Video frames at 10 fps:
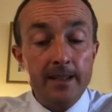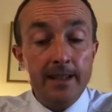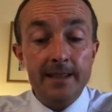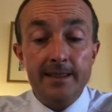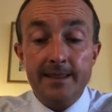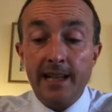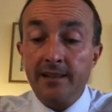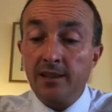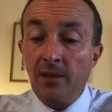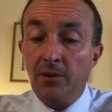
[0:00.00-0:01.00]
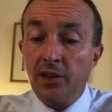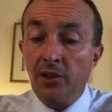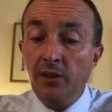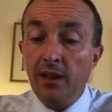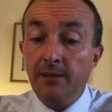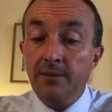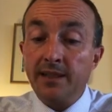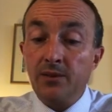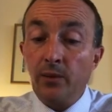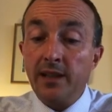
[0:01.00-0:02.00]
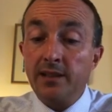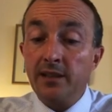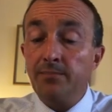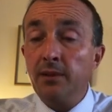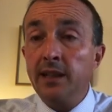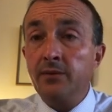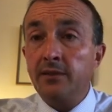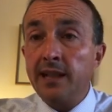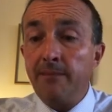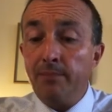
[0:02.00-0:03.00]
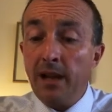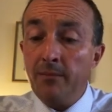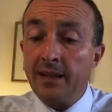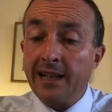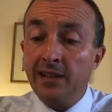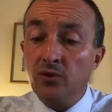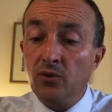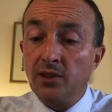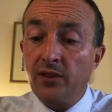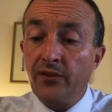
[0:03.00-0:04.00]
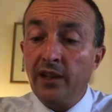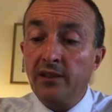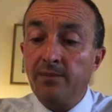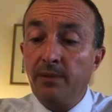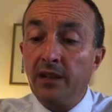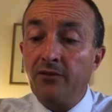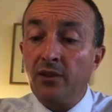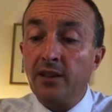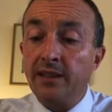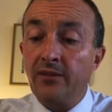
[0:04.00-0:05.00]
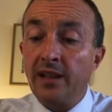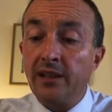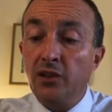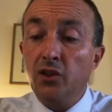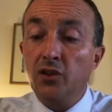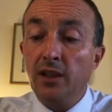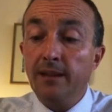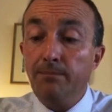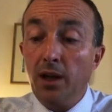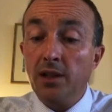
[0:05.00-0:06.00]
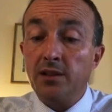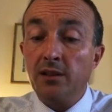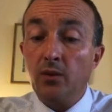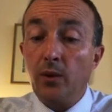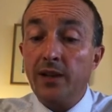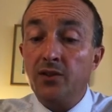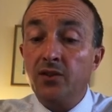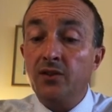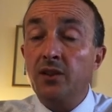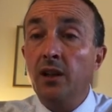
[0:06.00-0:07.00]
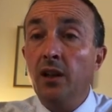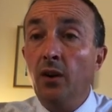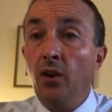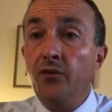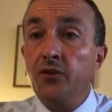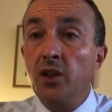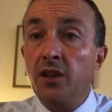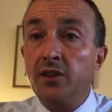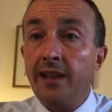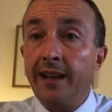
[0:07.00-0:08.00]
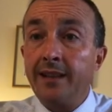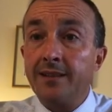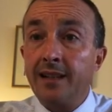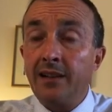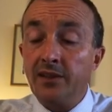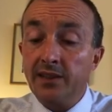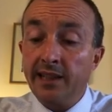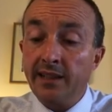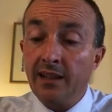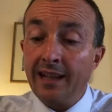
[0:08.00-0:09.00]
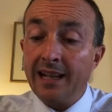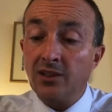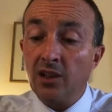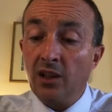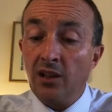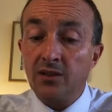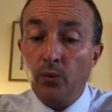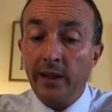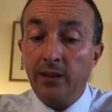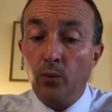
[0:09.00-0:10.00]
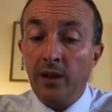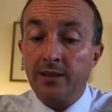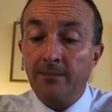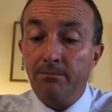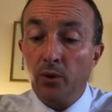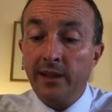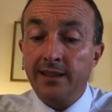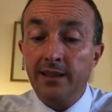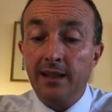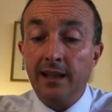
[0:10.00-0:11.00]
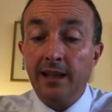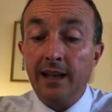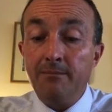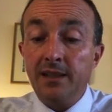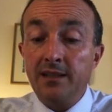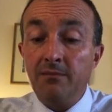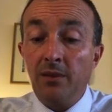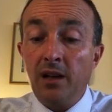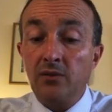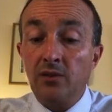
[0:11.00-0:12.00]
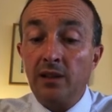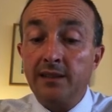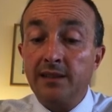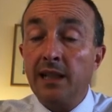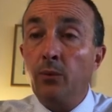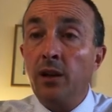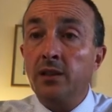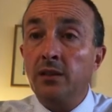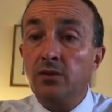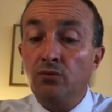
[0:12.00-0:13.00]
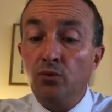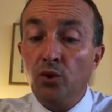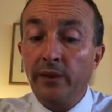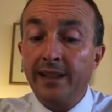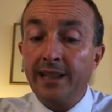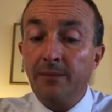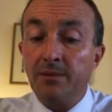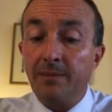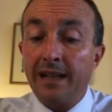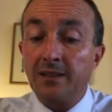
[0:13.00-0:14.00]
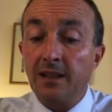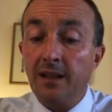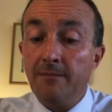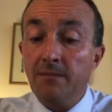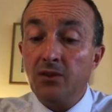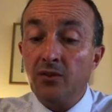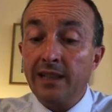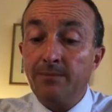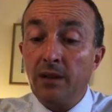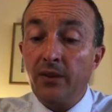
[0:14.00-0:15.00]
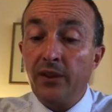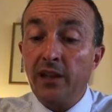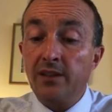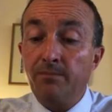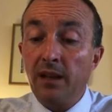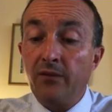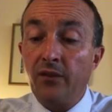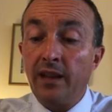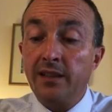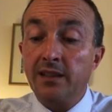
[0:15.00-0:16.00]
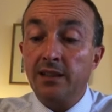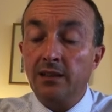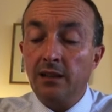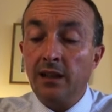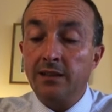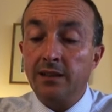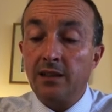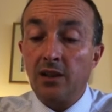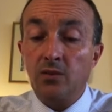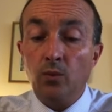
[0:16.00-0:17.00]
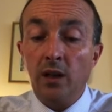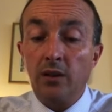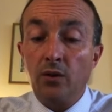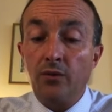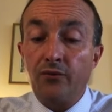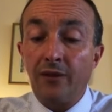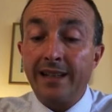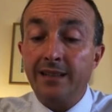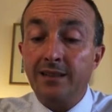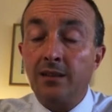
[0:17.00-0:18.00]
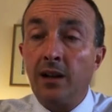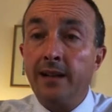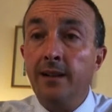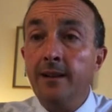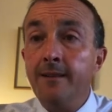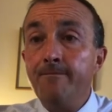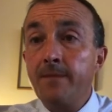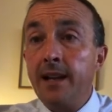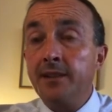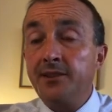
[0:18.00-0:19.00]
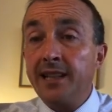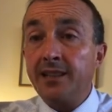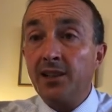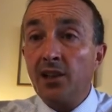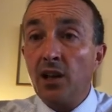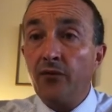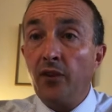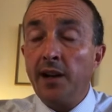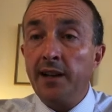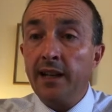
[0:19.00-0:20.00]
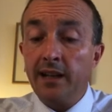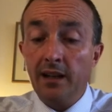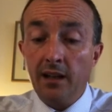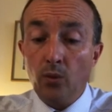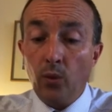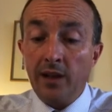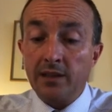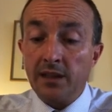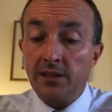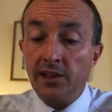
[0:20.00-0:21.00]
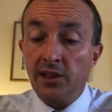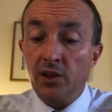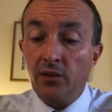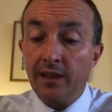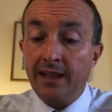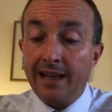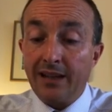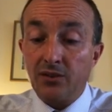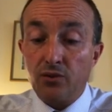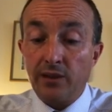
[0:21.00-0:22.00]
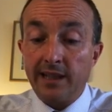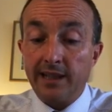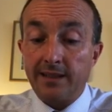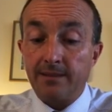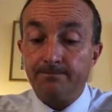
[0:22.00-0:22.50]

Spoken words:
Into 10W, Mrs. Weston is pleased with Jack Bettman, Ali Dawson and Theo Spick for asking very good, pertinent questions of Judge Kent at the senior lecture last week. Well done, boys. And Mr. March would like to say well done to Rory Gibbs, Max Mitchell Nesbitt and Theo Spick for their discussion work on Frankenstein. And Jessica, finally, well done to you in house cricket.